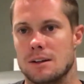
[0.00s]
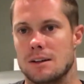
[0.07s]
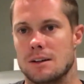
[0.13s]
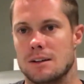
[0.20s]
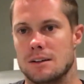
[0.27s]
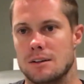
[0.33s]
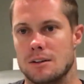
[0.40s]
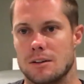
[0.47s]

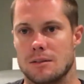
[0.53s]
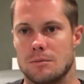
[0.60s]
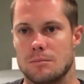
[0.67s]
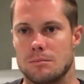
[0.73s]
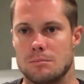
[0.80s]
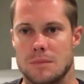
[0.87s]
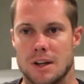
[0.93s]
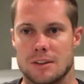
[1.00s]
and you
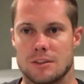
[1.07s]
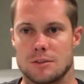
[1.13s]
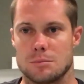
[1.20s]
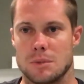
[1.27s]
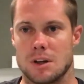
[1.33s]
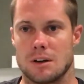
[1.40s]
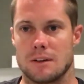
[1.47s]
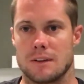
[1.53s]
can message
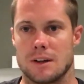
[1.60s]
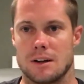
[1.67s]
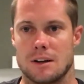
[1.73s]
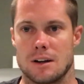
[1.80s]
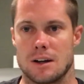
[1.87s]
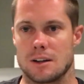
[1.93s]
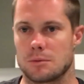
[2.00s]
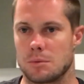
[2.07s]
me on
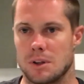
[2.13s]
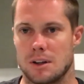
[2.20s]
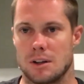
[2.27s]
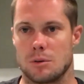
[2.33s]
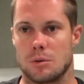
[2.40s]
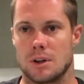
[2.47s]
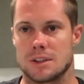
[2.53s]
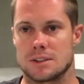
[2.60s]
there, ask me
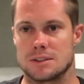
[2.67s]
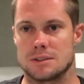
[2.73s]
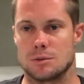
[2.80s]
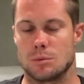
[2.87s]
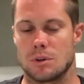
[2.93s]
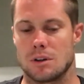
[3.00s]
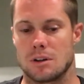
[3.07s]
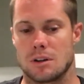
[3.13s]
any questions
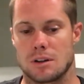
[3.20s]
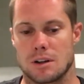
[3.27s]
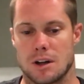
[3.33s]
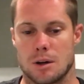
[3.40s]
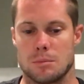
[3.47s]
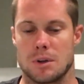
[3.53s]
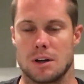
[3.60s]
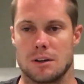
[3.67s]
you want, or
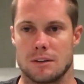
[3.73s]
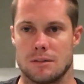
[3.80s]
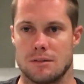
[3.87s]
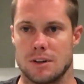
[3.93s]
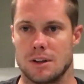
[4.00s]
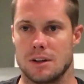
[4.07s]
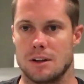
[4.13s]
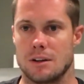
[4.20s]
comment on the
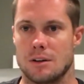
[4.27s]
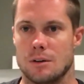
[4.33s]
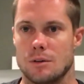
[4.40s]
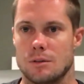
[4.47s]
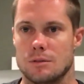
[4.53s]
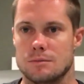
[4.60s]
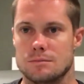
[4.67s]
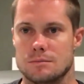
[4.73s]

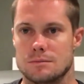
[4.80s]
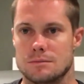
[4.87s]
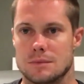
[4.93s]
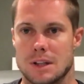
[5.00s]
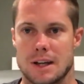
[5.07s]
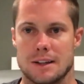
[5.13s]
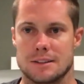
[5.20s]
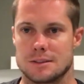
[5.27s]
video,
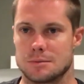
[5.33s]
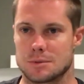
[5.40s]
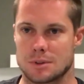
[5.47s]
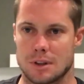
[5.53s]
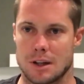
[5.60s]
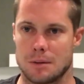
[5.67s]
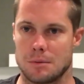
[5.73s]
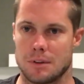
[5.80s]
like,
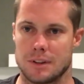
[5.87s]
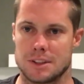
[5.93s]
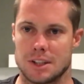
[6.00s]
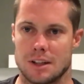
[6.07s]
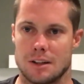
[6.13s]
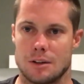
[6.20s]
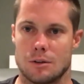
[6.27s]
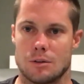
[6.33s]
subscribe to the
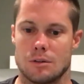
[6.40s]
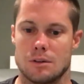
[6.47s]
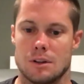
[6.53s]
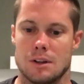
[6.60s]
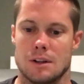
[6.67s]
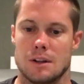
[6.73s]
channel.